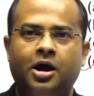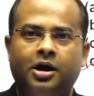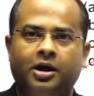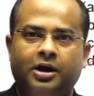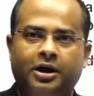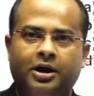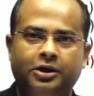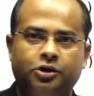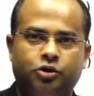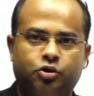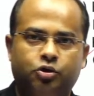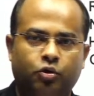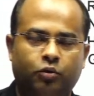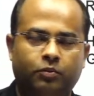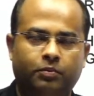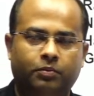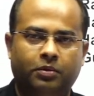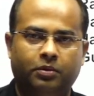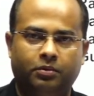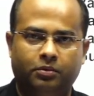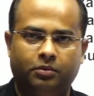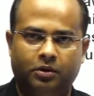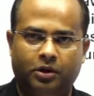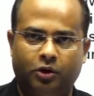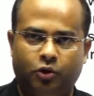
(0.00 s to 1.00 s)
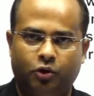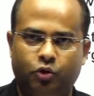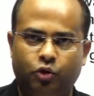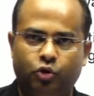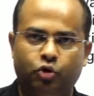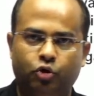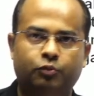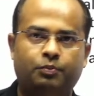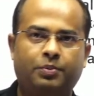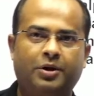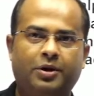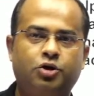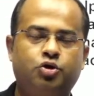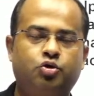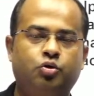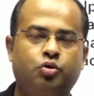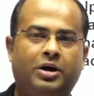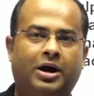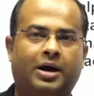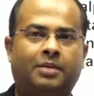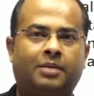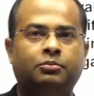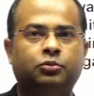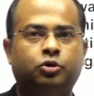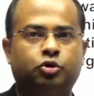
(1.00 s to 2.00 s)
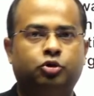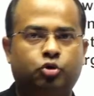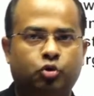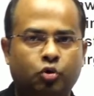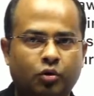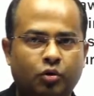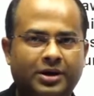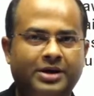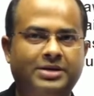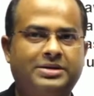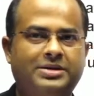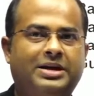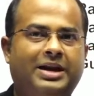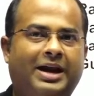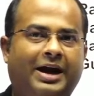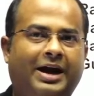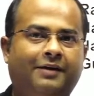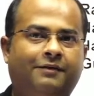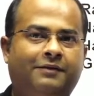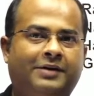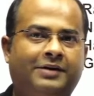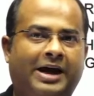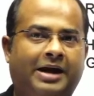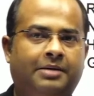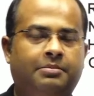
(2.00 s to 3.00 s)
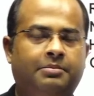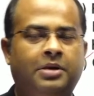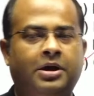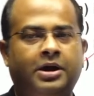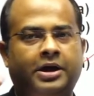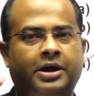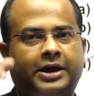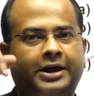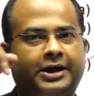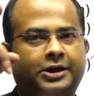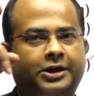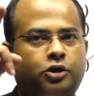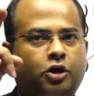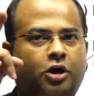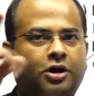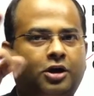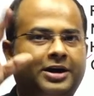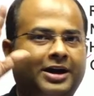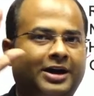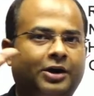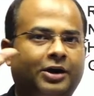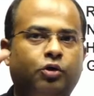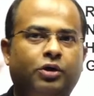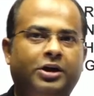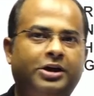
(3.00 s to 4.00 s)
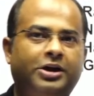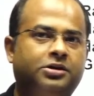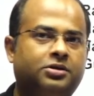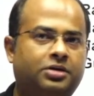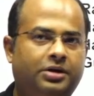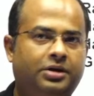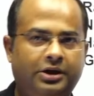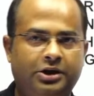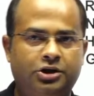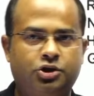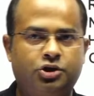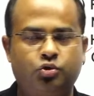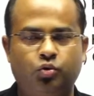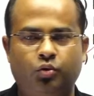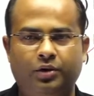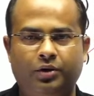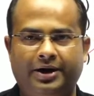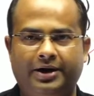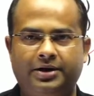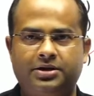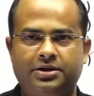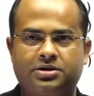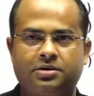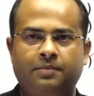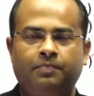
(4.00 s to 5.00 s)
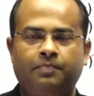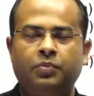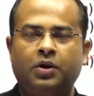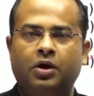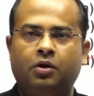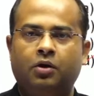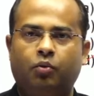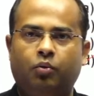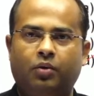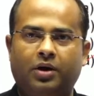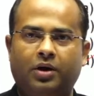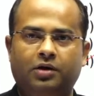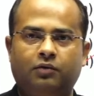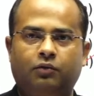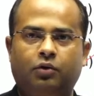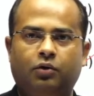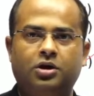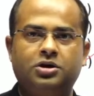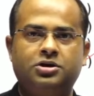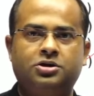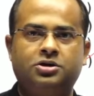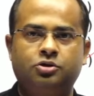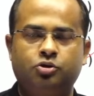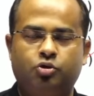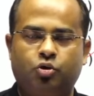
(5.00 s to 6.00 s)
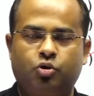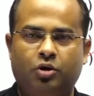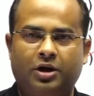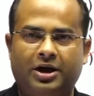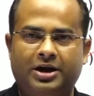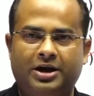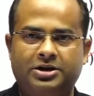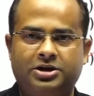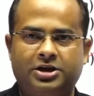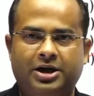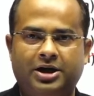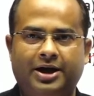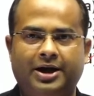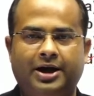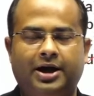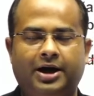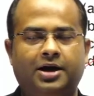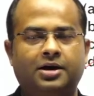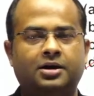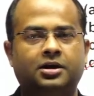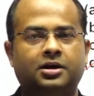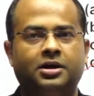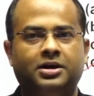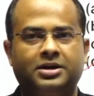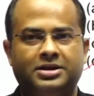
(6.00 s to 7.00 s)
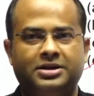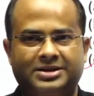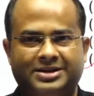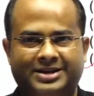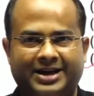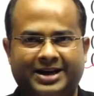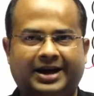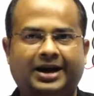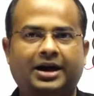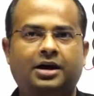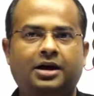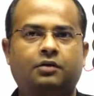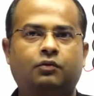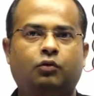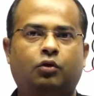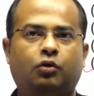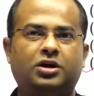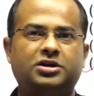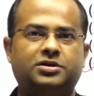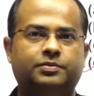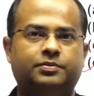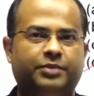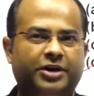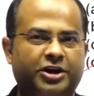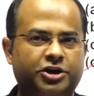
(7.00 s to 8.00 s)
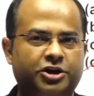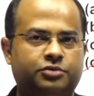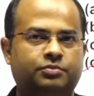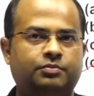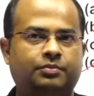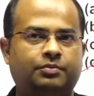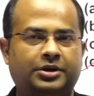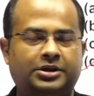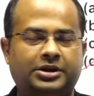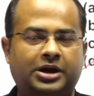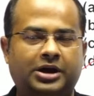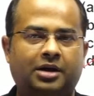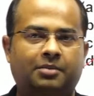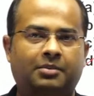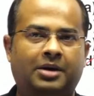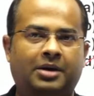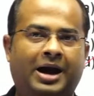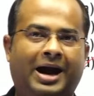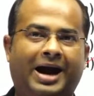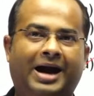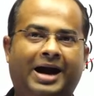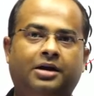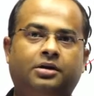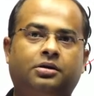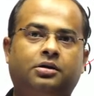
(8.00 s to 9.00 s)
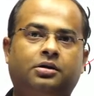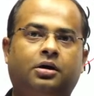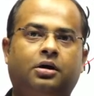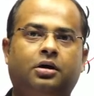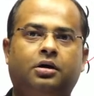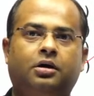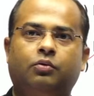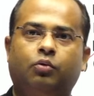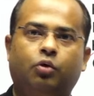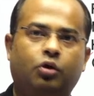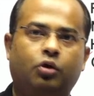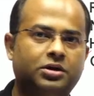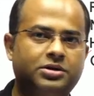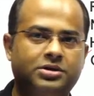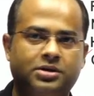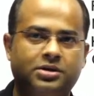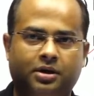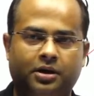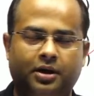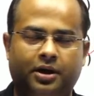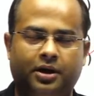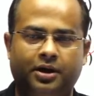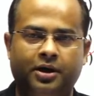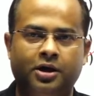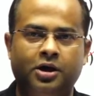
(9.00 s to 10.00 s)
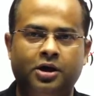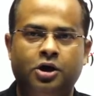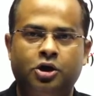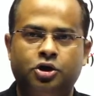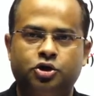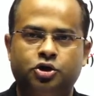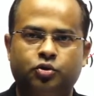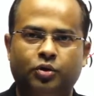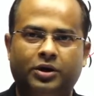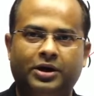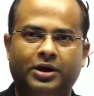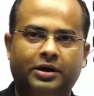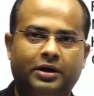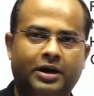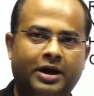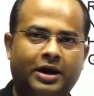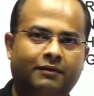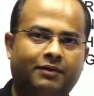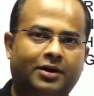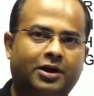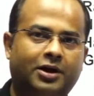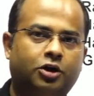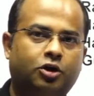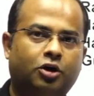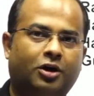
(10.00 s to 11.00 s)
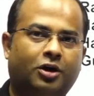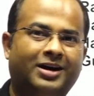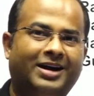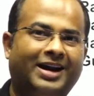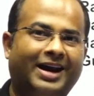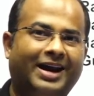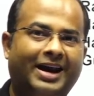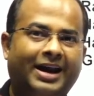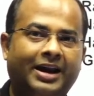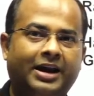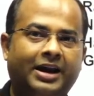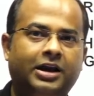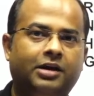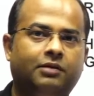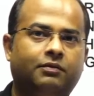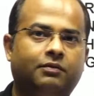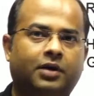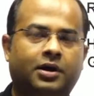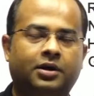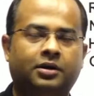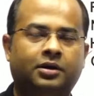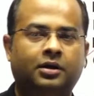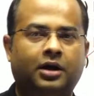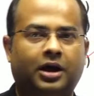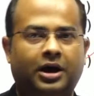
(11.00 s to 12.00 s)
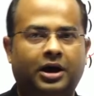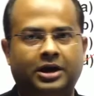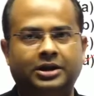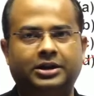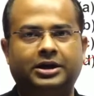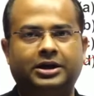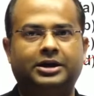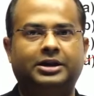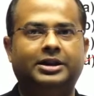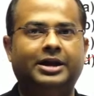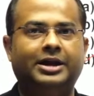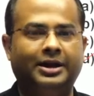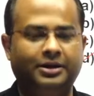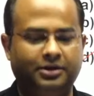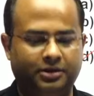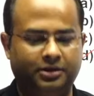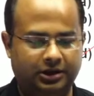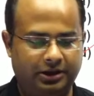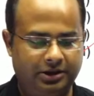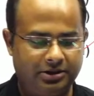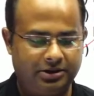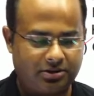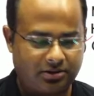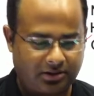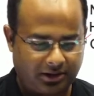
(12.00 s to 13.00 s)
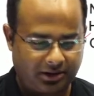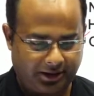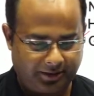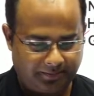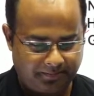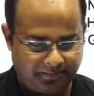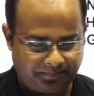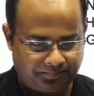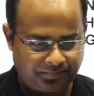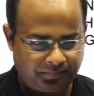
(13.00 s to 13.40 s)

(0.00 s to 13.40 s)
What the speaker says: Guru Parshuram, through his lifetime, he taught only three students. One was Dronacharya, second was Bhishma Pitama, and third was Karna. So he never taught anyone other than these three.